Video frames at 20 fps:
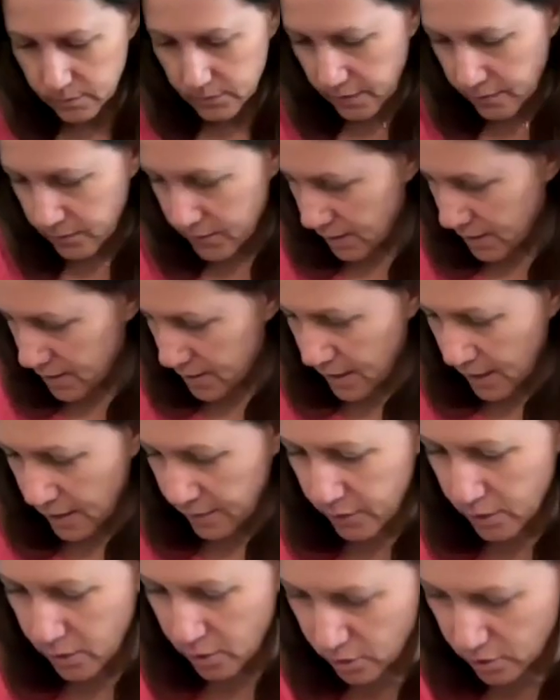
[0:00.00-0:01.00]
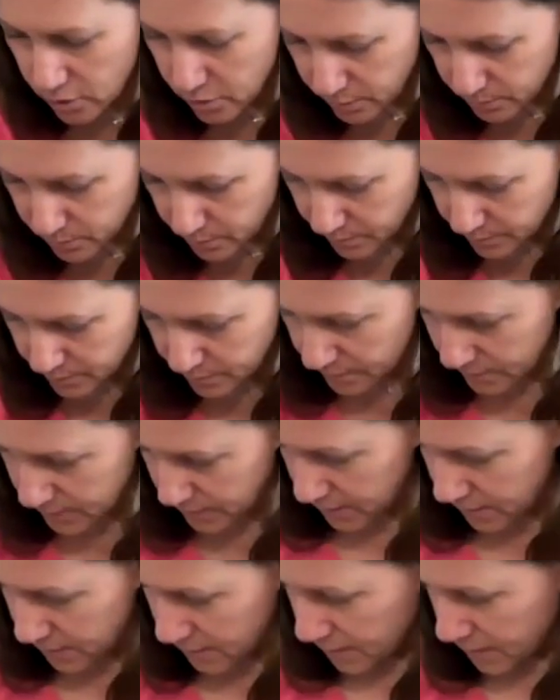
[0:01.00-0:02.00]
If it doesn't have a home,
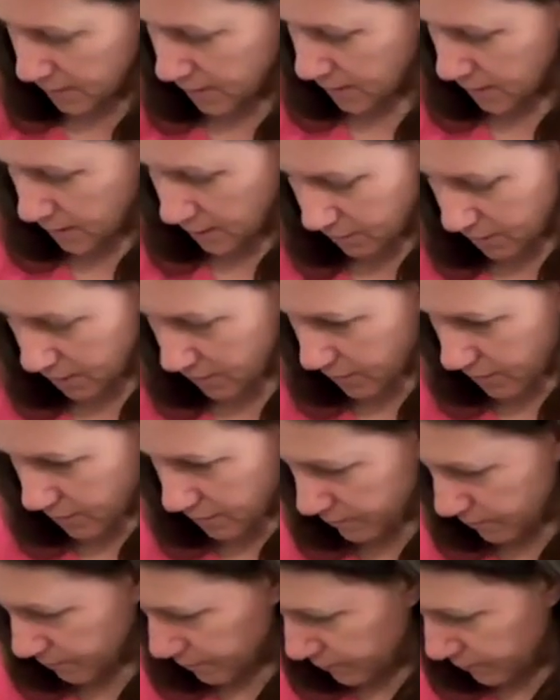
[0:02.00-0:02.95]
get rid of it.